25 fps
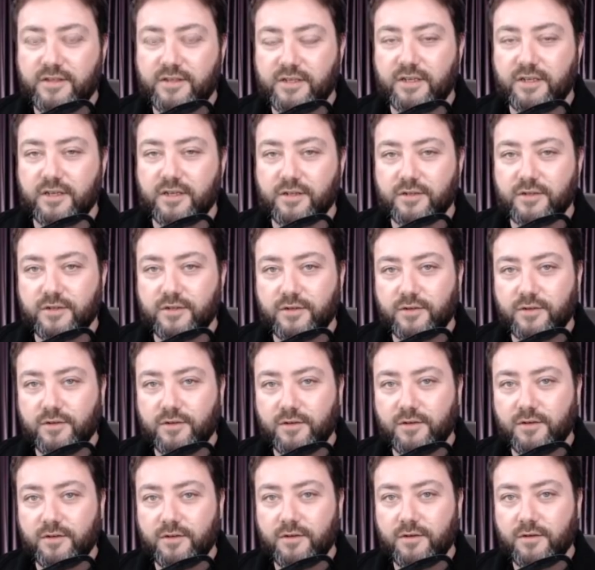is?
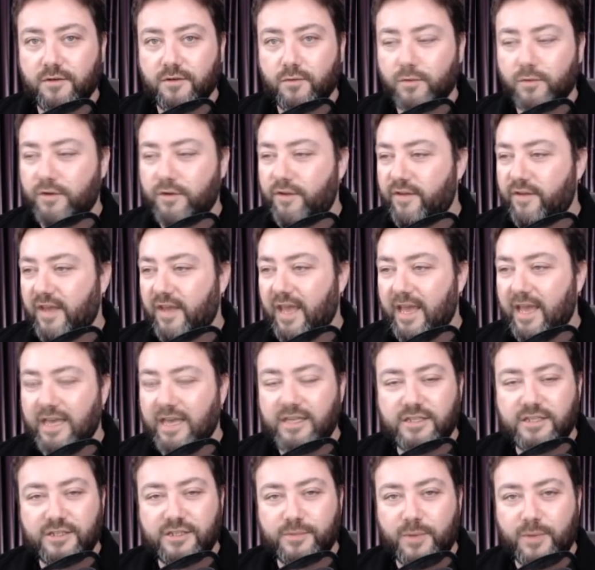What do you think
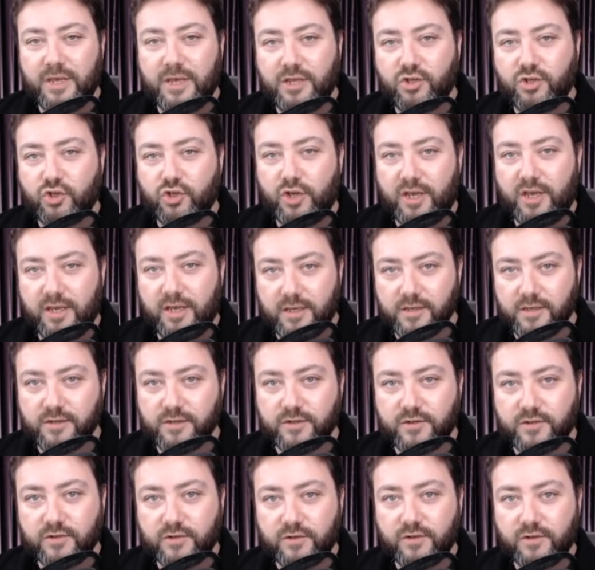hate speech
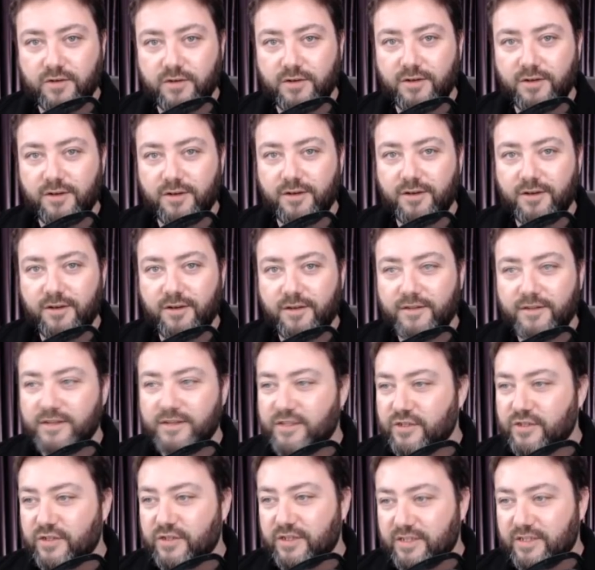is? This
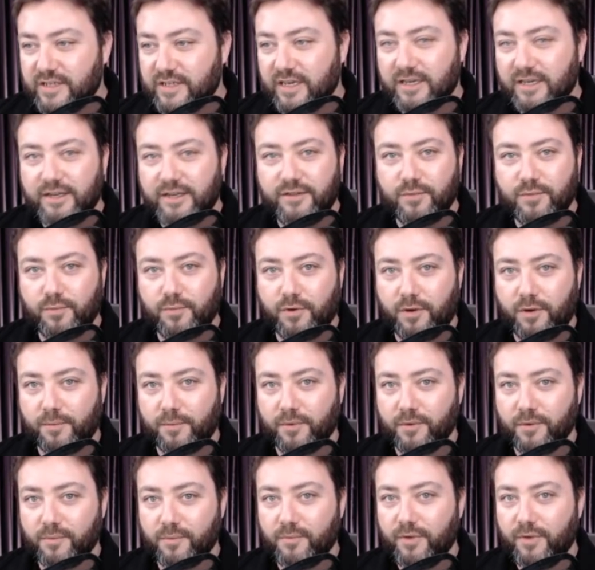is exactly the
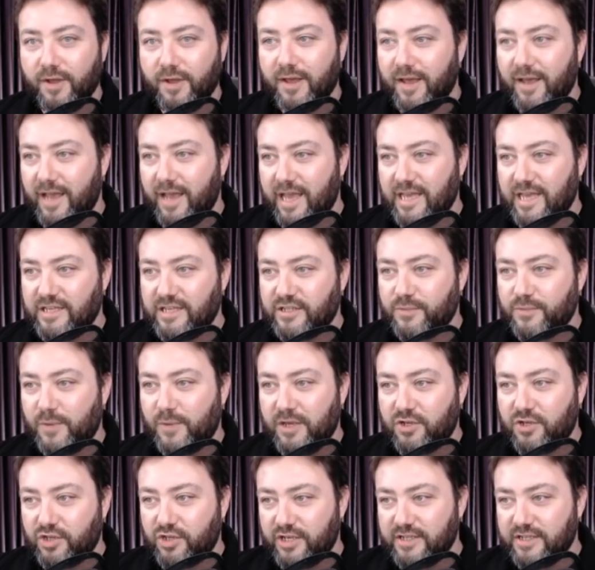problem. Hate
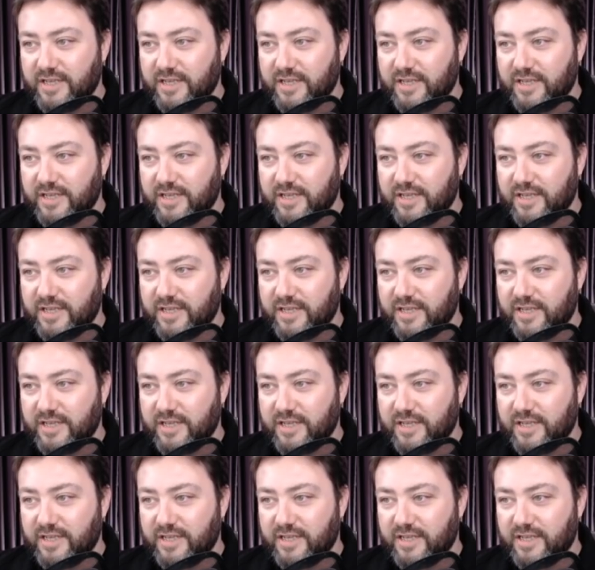speech is